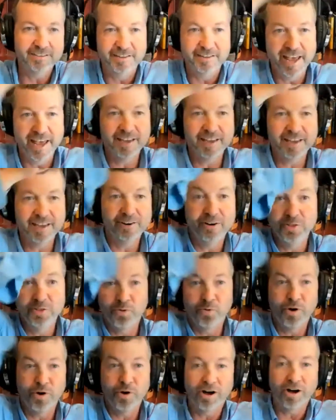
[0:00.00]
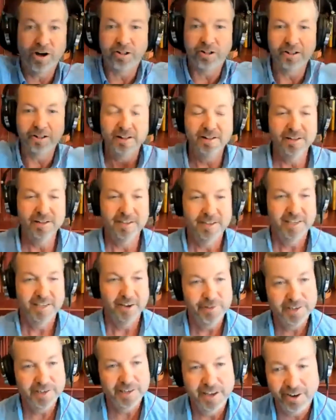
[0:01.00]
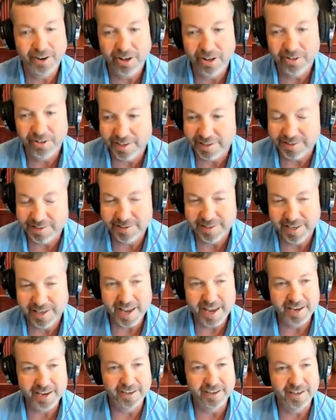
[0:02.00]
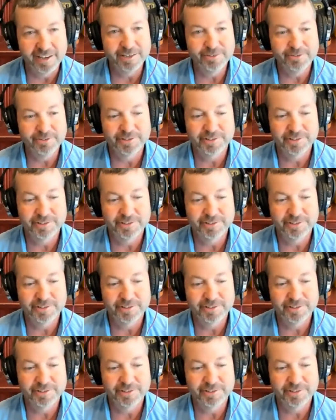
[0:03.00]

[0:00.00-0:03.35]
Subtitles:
hang it on the wall. And we got all this data, and